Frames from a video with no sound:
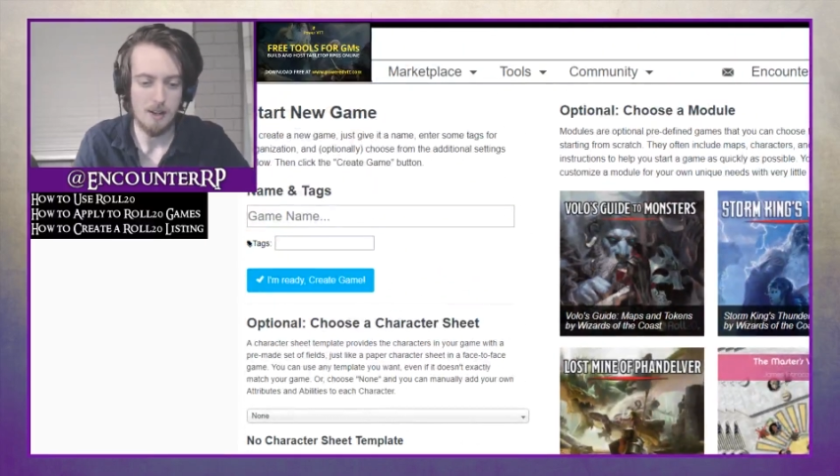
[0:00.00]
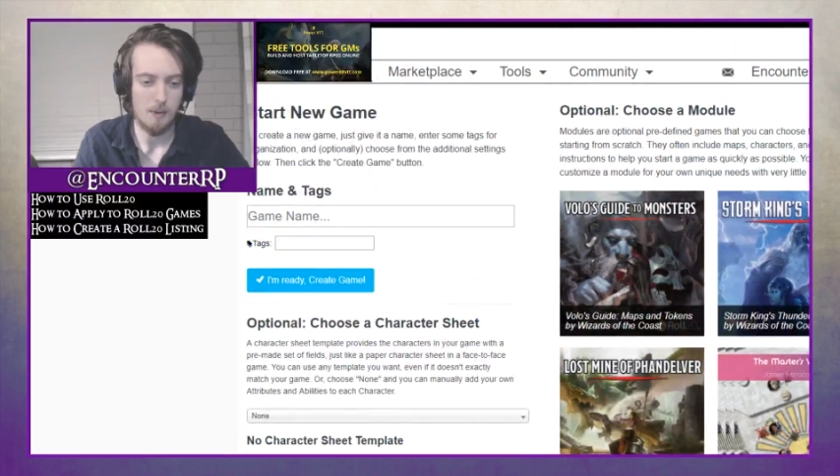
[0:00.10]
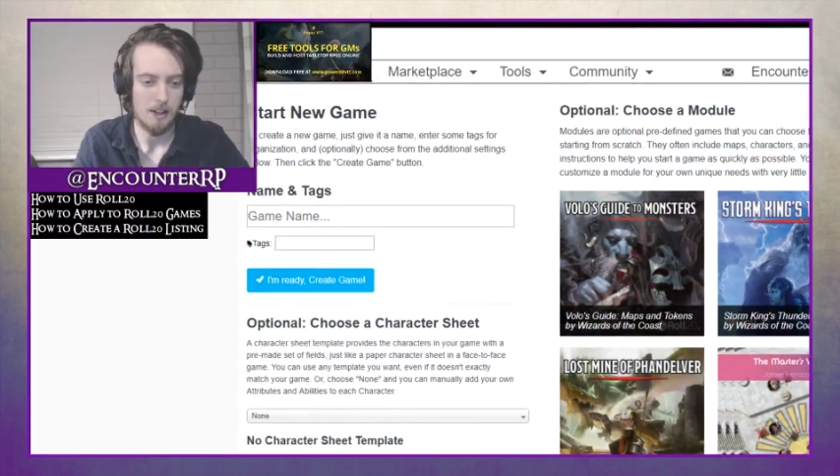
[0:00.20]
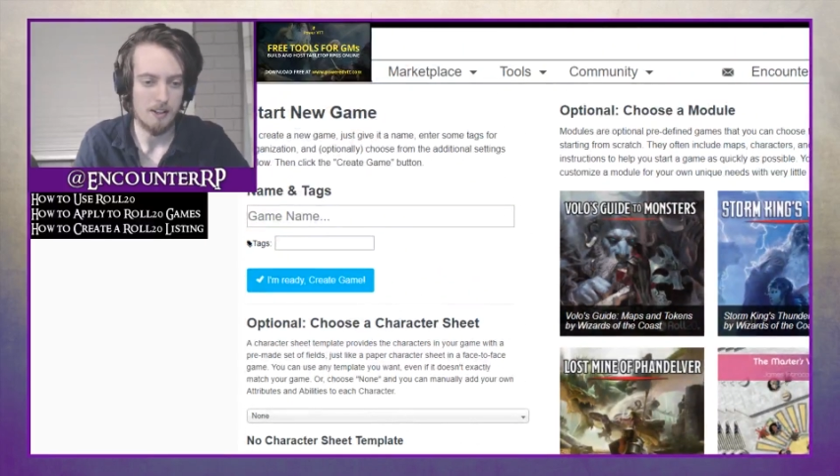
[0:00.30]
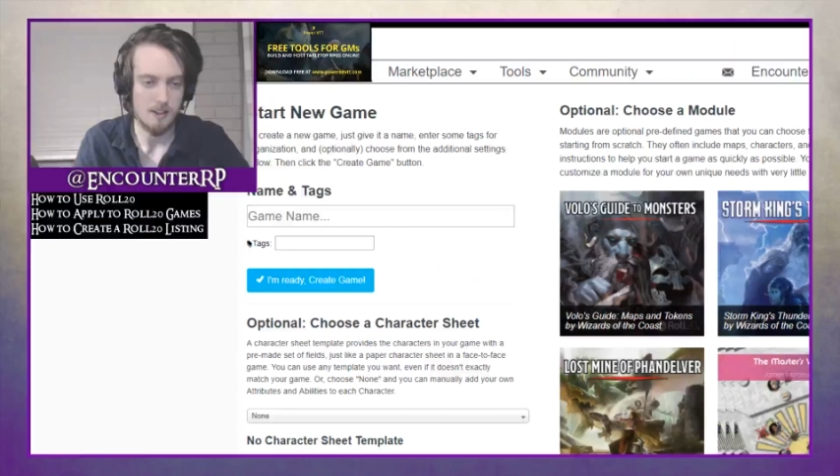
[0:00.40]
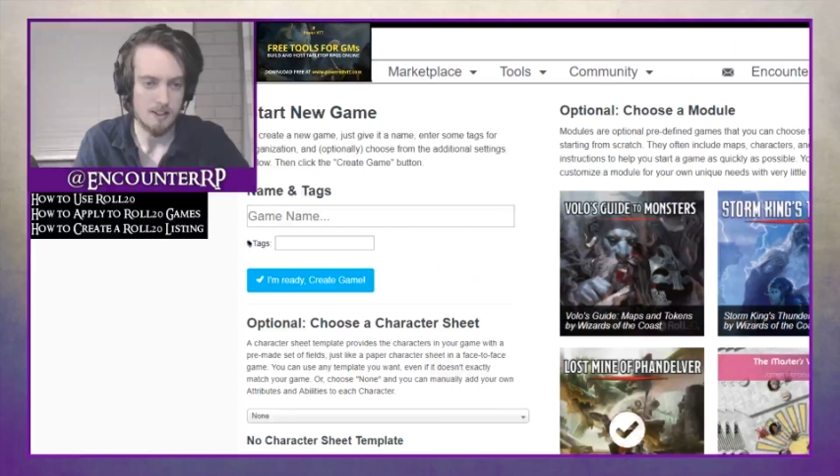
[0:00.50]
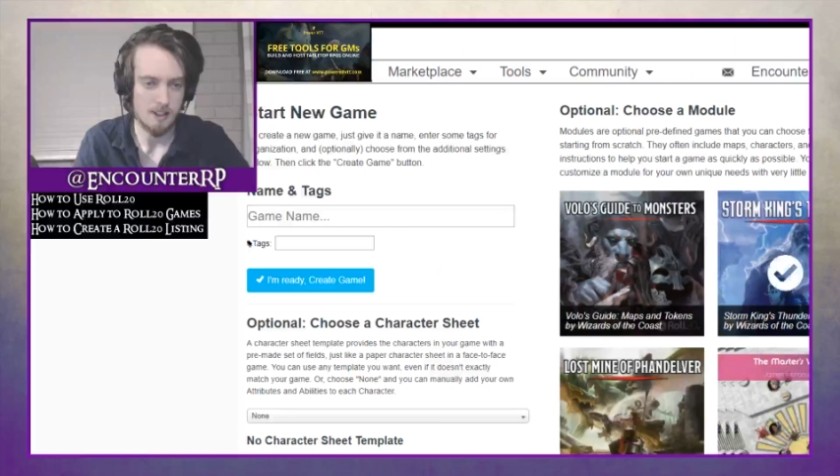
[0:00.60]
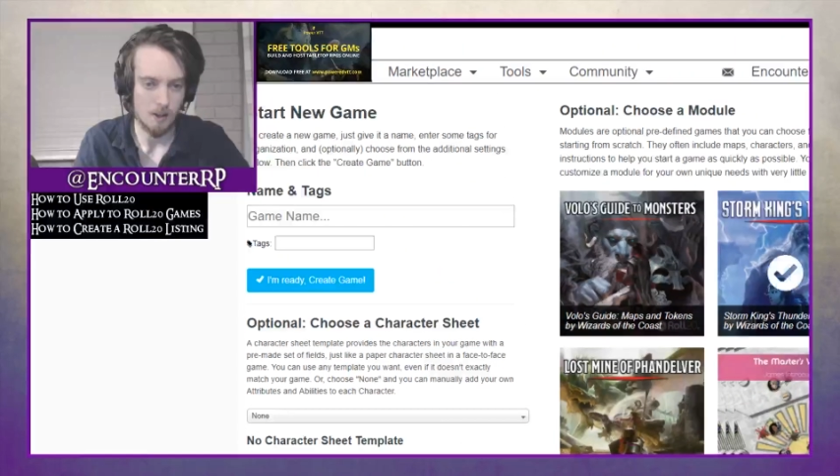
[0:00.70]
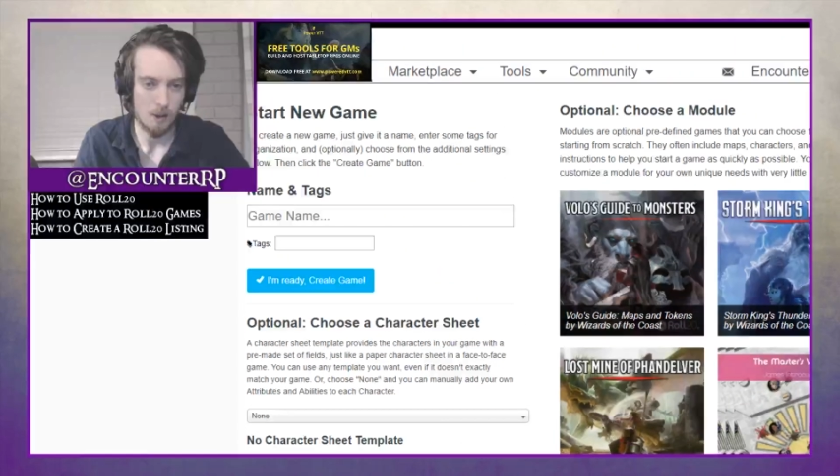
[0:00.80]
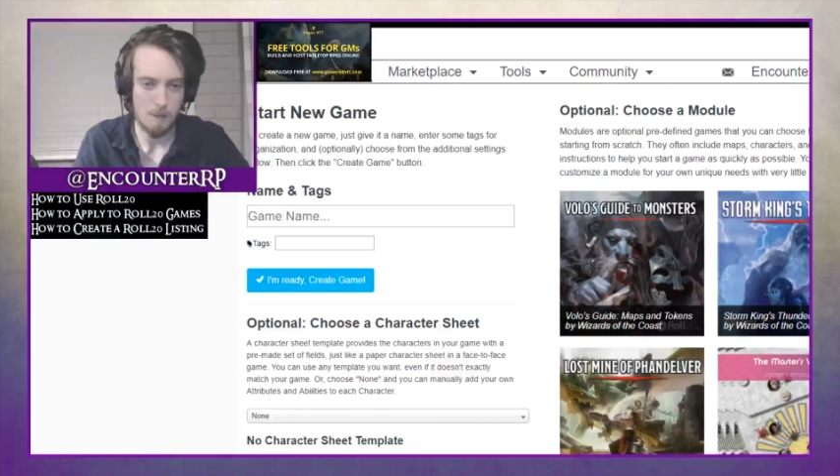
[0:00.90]
and what that does is
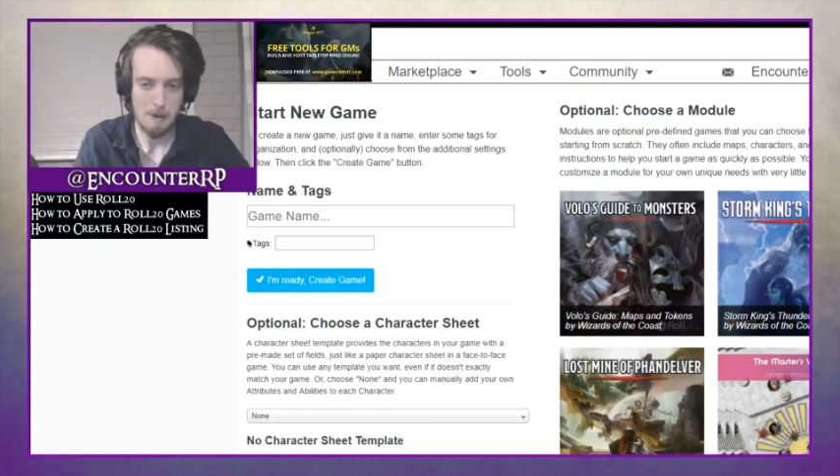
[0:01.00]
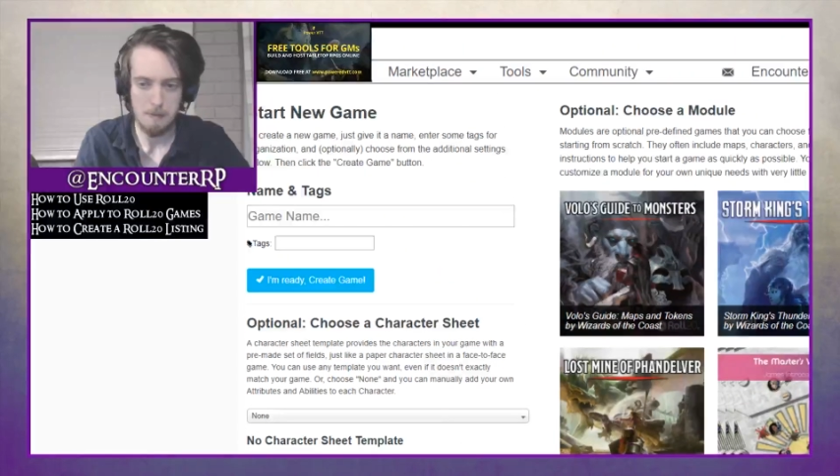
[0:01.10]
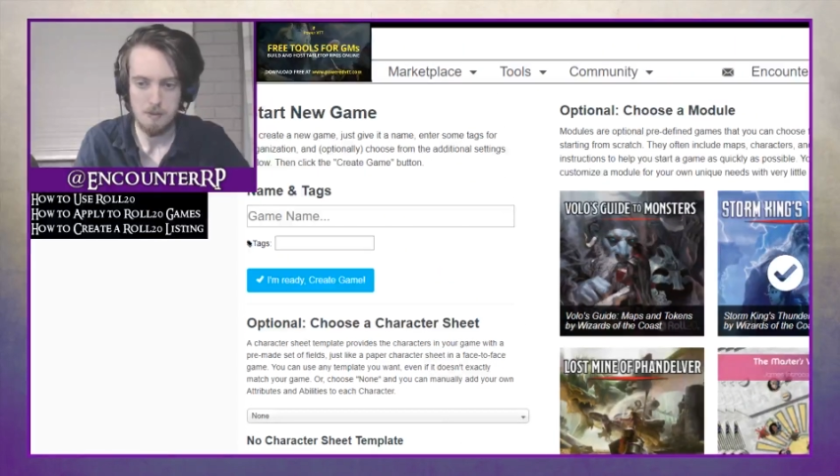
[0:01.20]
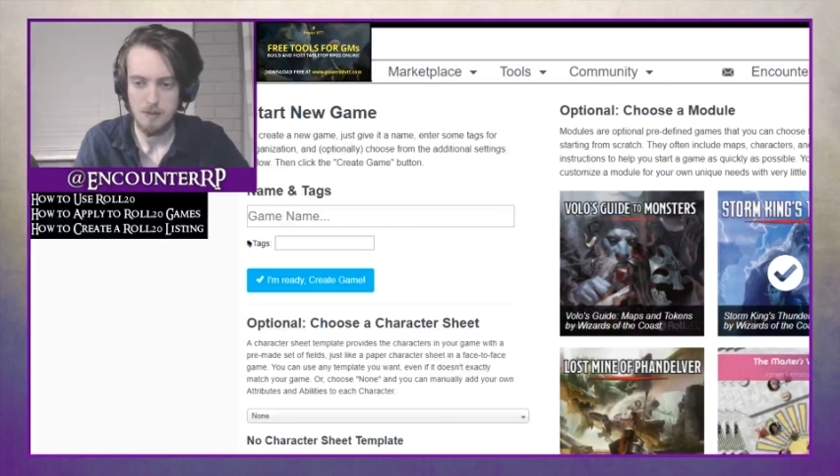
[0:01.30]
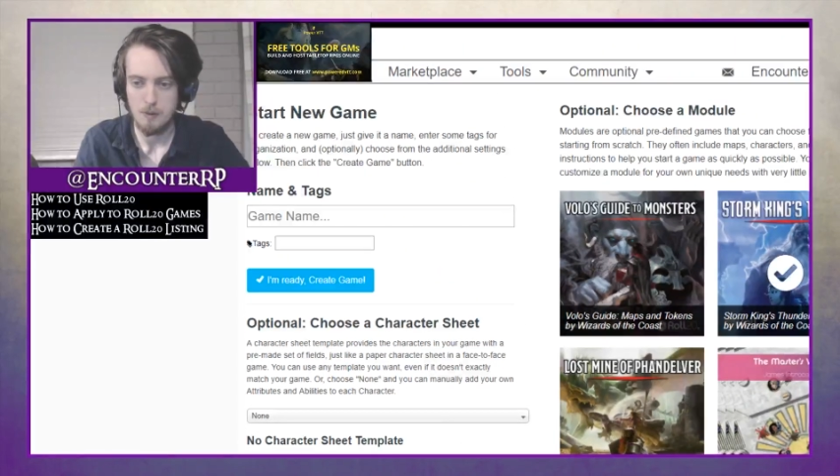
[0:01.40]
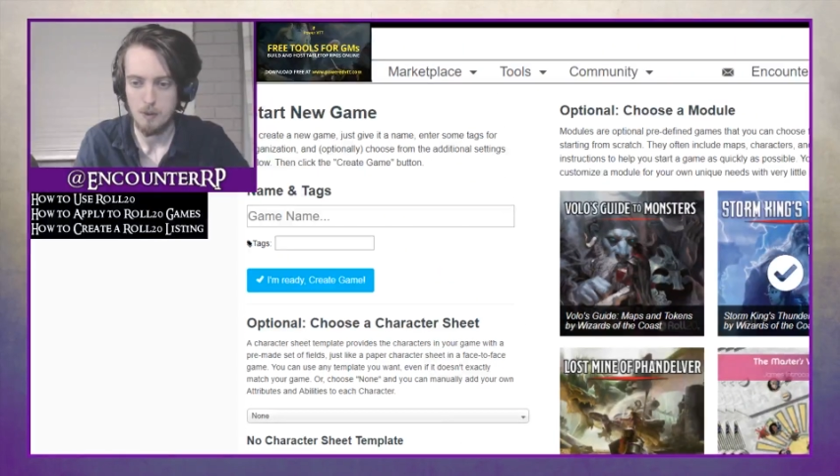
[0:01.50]
get all the maps for you.